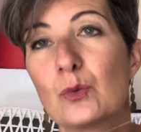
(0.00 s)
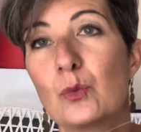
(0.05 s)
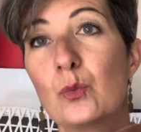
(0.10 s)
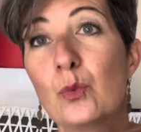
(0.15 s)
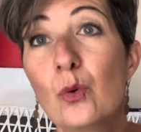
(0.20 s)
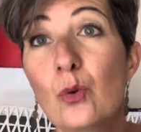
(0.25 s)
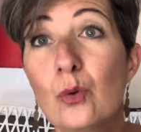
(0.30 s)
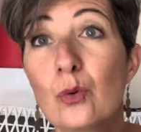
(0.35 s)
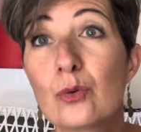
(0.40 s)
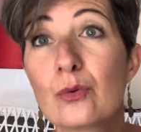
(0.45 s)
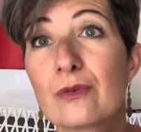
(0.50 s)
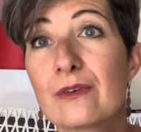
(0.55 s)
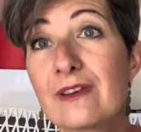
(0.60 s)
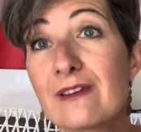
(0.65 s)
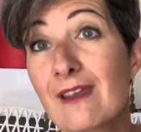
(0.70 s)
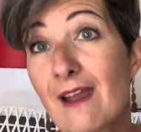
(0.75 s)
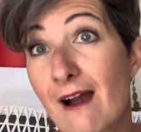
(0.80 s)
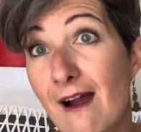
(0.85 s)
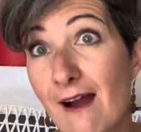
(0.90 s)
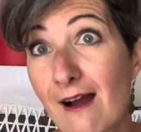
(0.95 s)
wool
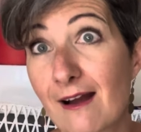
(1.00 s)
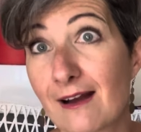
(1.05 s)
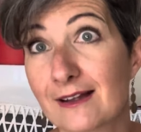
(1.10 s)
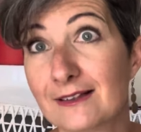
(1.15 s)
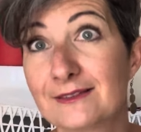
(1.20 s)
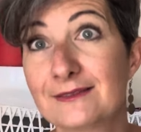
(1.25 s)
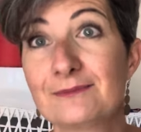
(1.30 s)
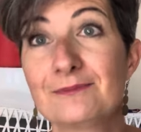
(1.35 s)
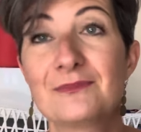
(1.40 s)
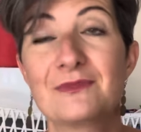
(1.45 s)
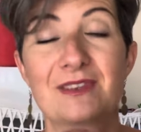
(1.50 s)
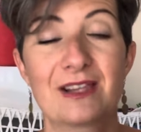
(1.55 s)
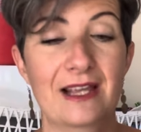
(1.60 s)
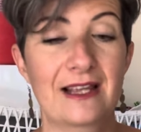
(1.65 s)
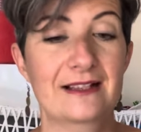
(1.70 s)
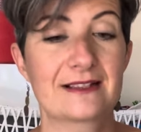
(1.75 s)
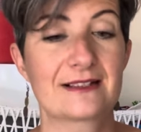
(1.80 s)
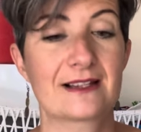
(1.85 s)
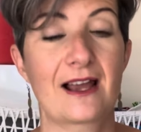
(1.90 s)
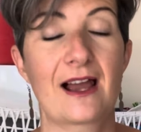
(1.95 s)
yarn
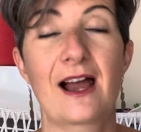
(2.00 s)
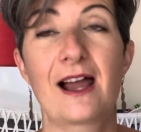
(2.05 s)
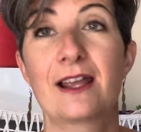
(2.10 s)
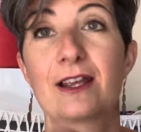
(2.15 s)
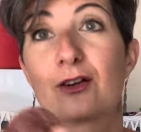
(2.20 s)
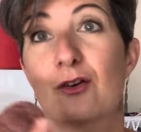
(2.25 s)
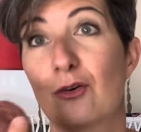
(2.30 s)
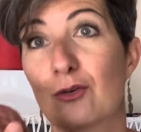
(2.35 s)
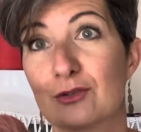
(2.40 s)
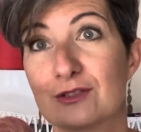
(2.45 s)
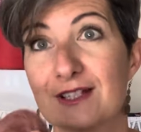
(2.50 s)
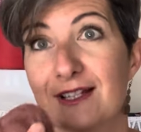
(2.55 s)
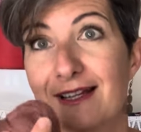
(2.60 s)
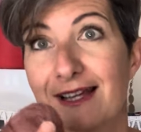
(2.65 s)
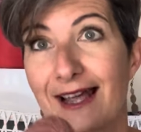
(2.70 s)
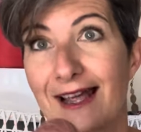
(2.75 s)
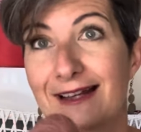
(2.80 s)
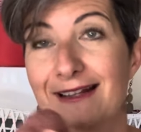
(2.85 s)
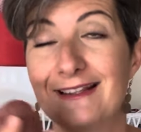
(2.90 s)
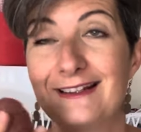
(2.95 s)
that I got
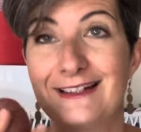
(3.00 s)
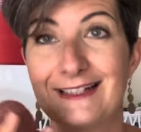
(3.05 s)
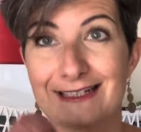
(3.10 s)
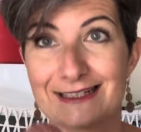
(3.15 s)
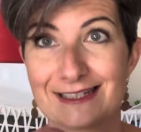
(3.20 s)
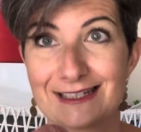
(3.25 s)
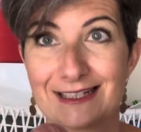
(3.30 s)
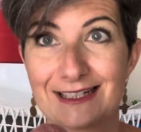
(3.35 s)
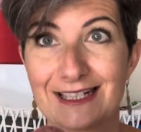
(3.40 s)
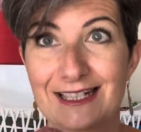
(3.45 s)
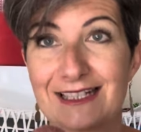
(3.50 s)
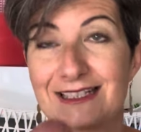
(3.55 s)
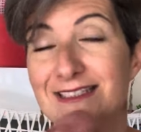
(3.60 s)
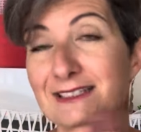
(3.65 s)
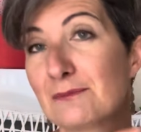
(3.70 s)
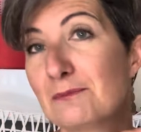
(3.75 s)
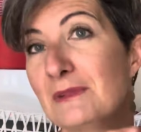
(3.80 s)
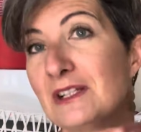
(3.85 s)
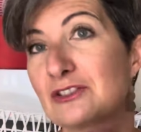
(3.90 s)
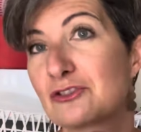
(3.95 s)
again in Italy. It's
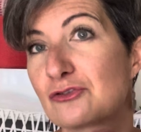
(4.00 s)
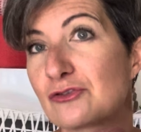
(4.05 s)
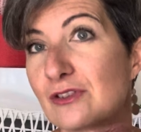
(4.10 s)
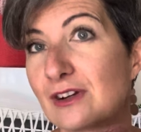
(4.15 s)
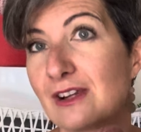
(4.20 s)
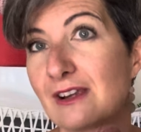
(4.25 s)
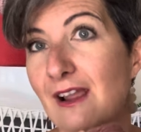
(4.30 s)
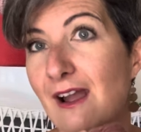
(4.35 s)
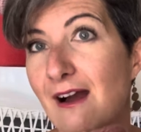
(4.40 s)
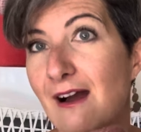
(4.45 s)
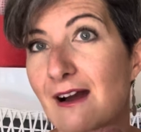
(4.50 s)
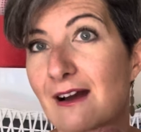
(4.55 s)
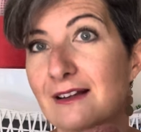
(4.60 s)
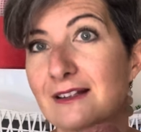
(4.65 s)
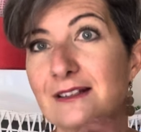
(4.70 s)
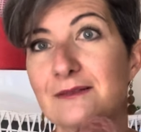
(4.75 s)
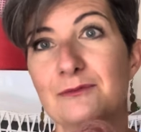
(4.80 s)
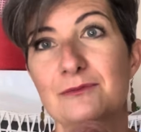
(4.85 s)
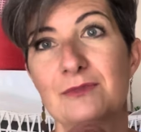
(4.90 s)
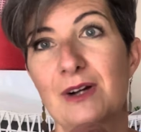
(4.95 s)
a mystery yarn.